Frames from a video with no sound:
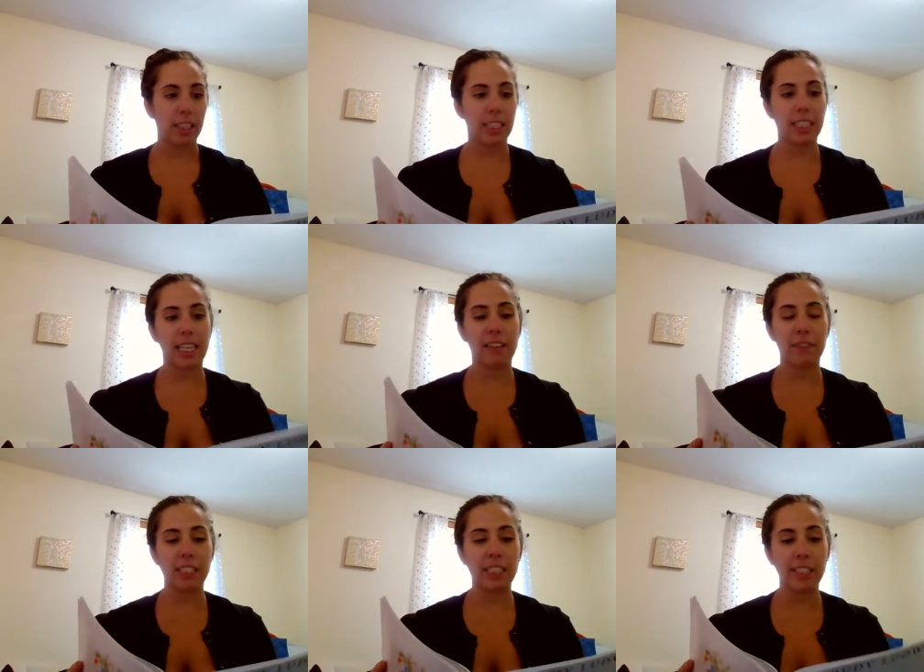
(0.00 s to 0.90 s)
In the
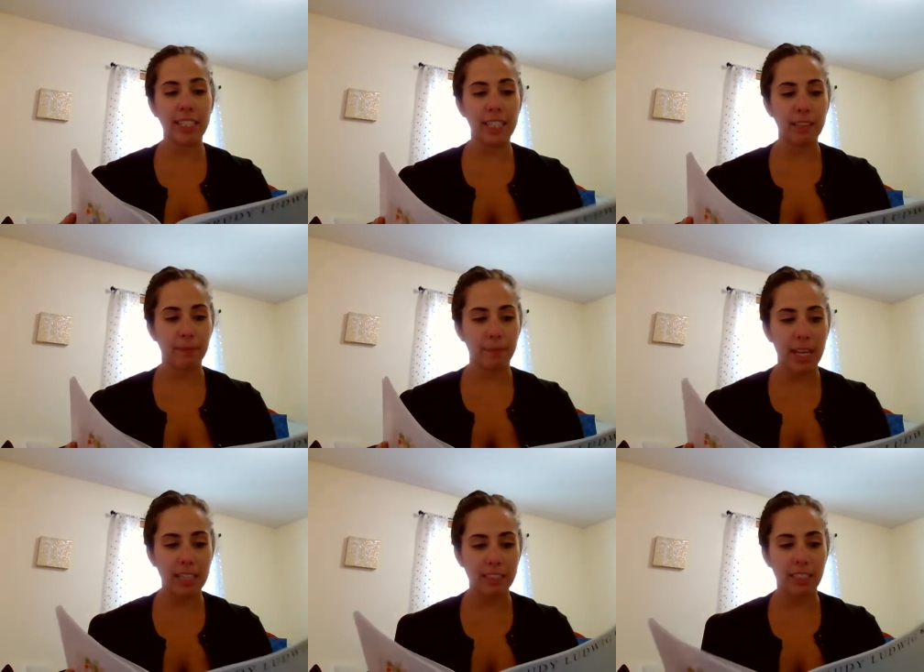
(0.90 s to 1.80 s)
cafeteria,
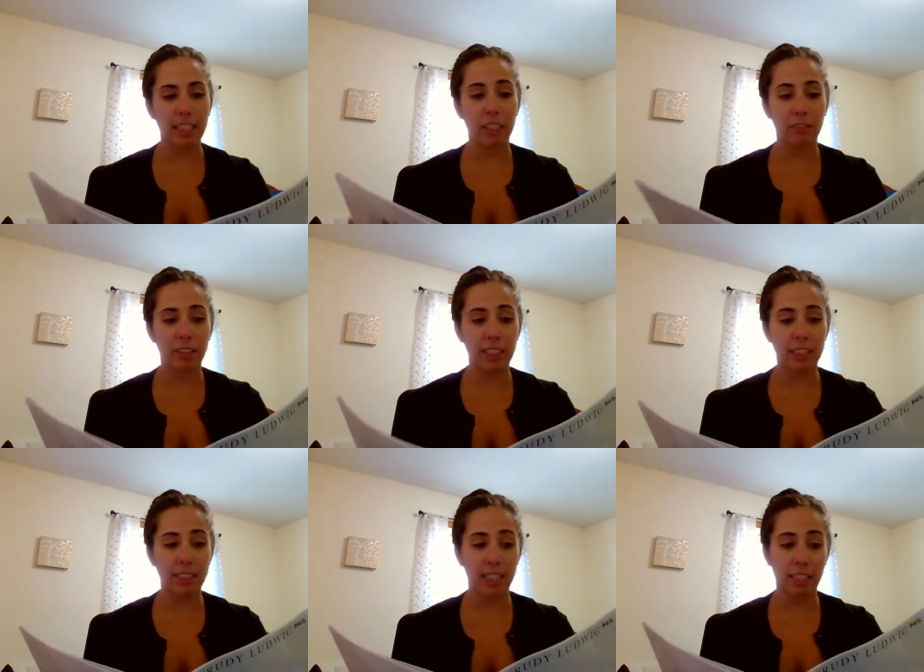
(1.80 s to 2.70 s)
Madison and her
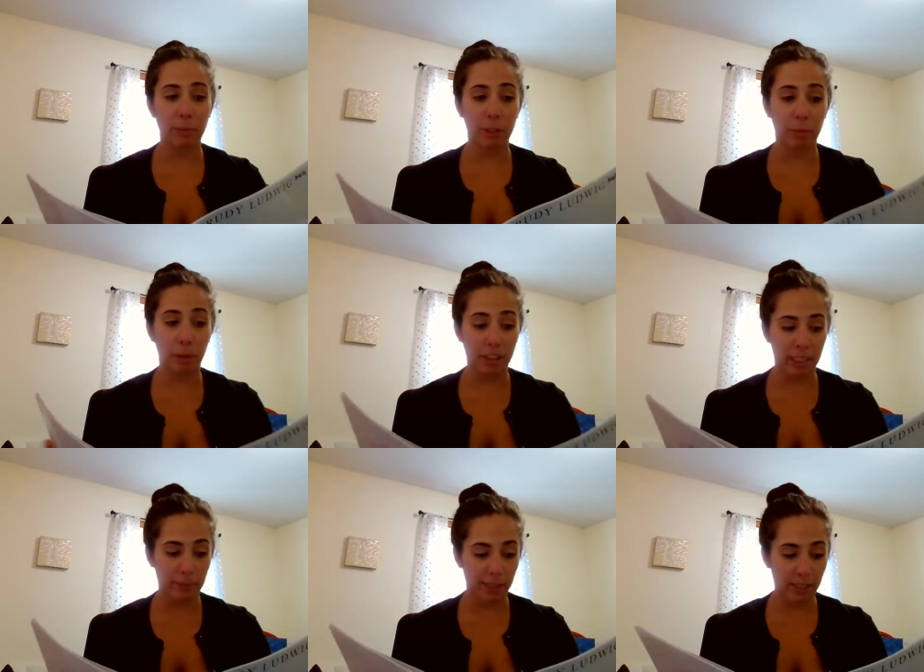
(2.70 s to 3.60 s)
friends talk about her birthday
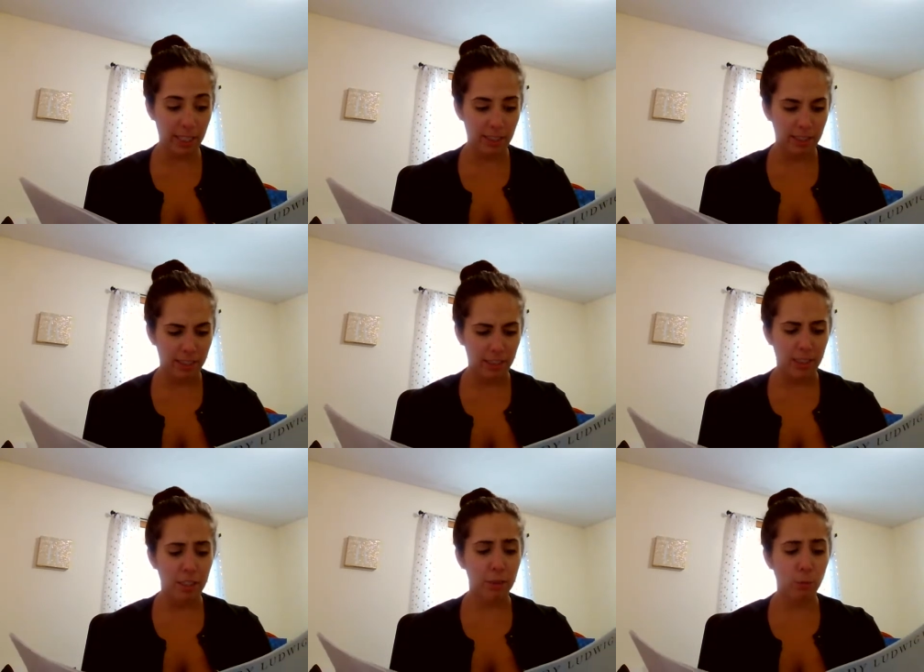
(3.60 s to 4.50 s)
party.
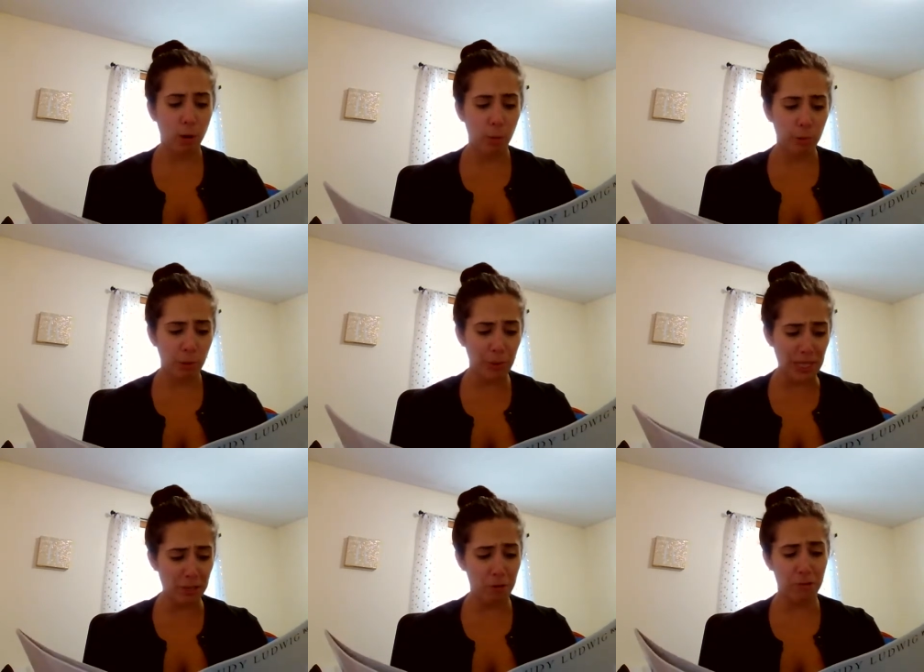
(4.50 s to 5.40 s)
The rope
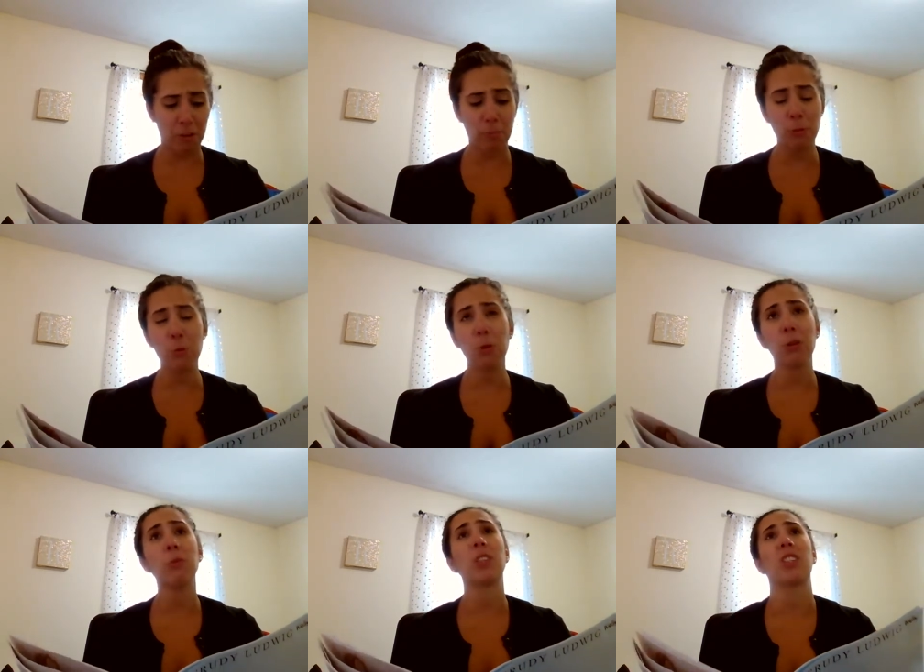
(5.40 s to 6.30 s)
swing over the
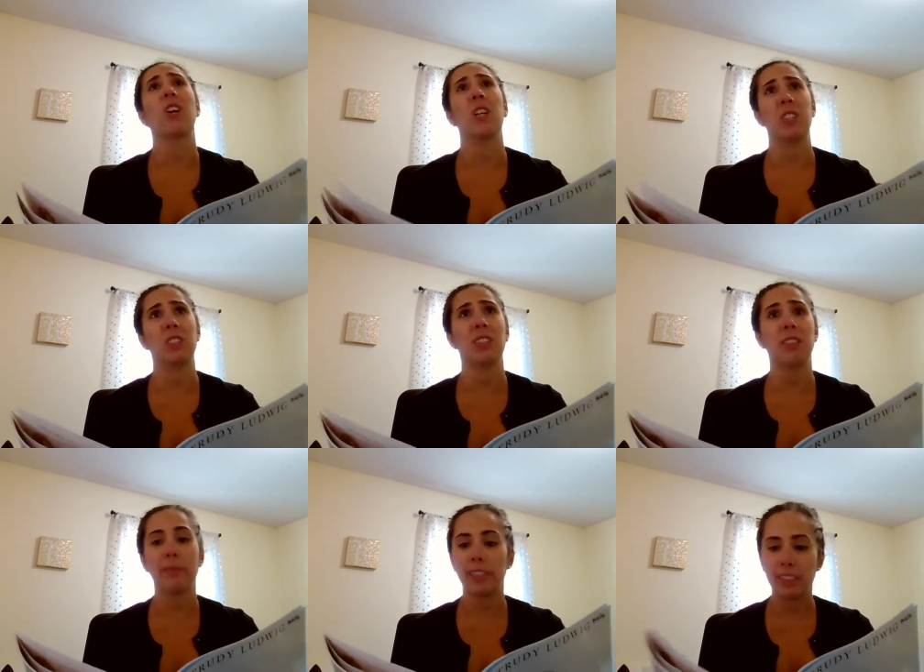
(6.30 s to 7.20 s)
pool was
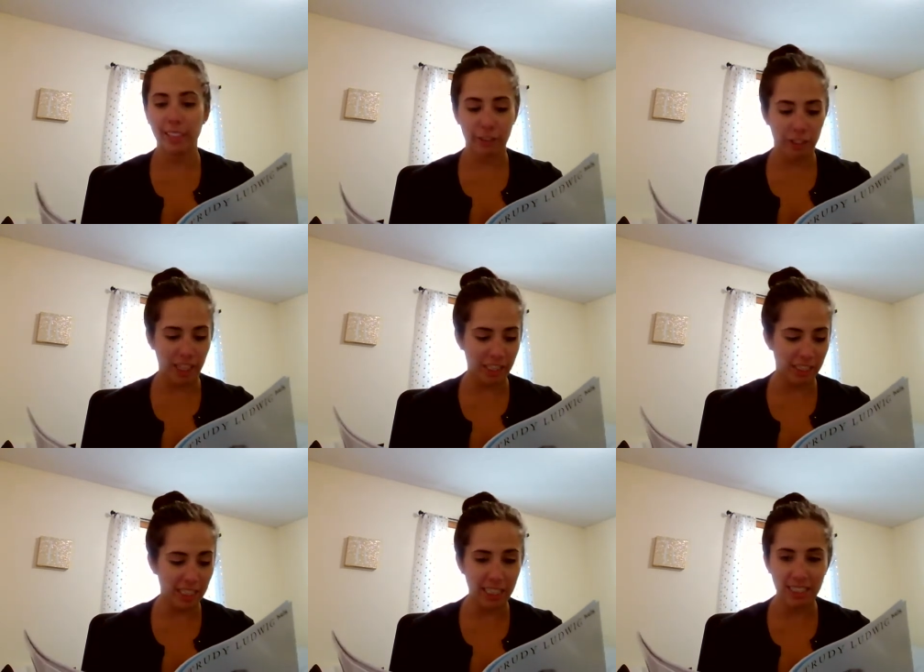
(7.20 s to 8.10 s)
awesome, says
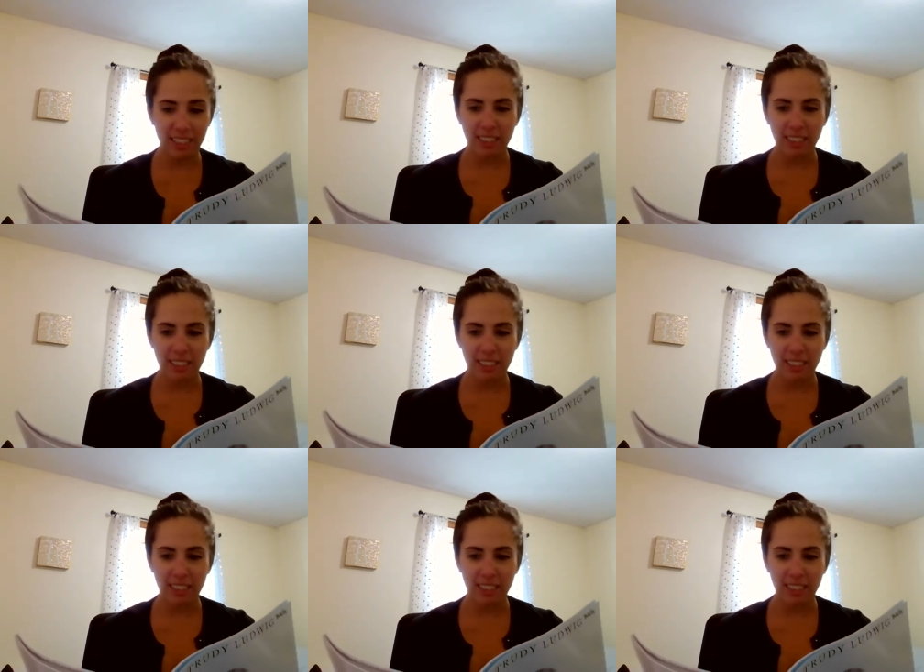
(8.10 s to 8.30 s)
JT.